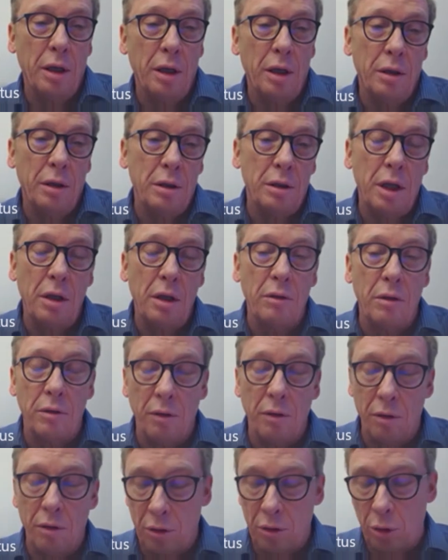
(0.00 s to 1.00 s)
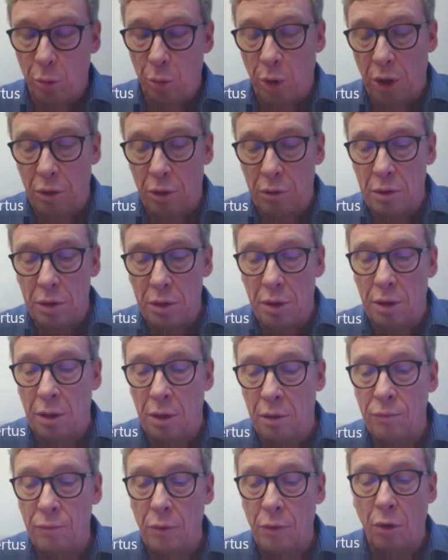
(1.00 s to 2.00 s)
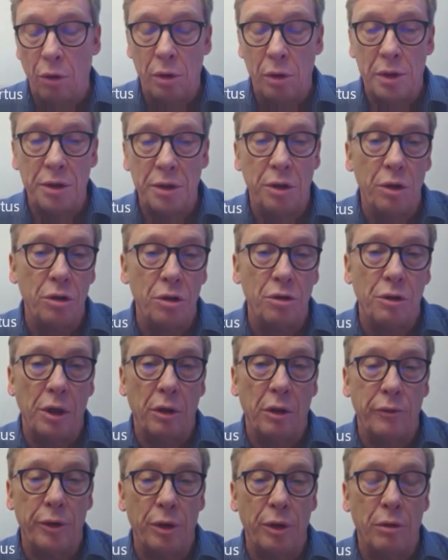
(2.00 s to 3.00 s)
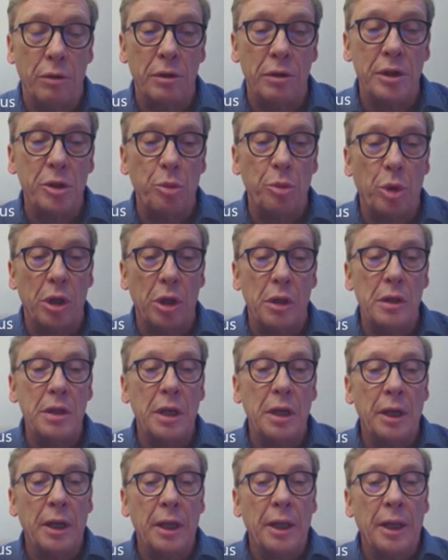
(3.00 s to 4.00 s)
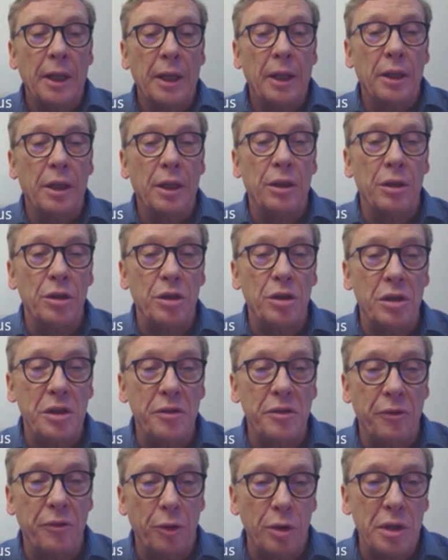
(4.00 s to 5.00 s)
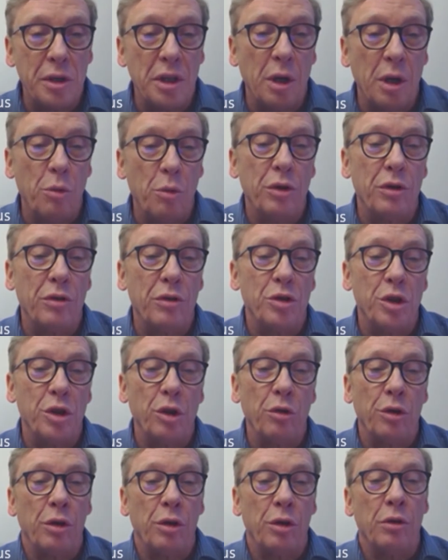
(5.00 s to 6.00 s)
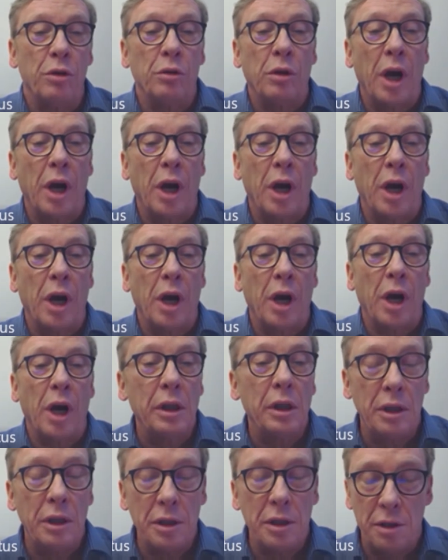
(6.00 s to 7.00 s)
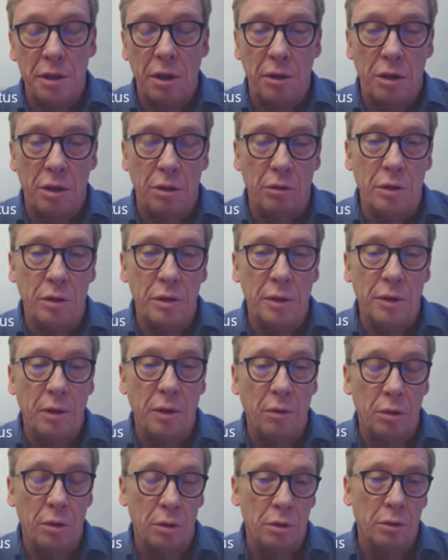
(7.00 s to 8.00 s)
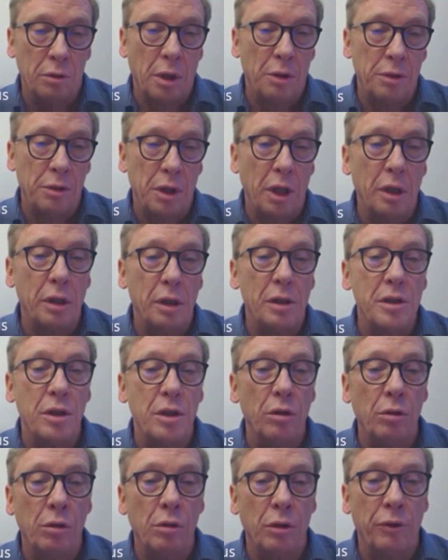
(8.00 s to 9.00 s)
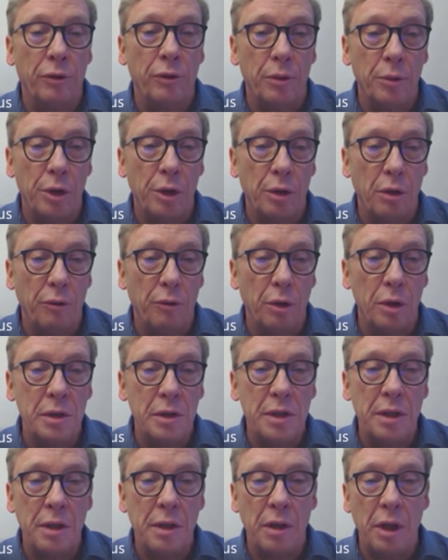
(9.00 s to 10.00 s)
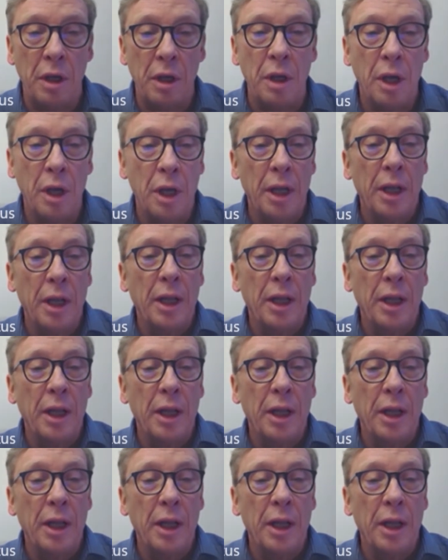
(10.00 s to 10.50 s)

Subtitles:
I need to talk about oral surgery, of course, but just first I want to show you our dental institute or our dental school from the university.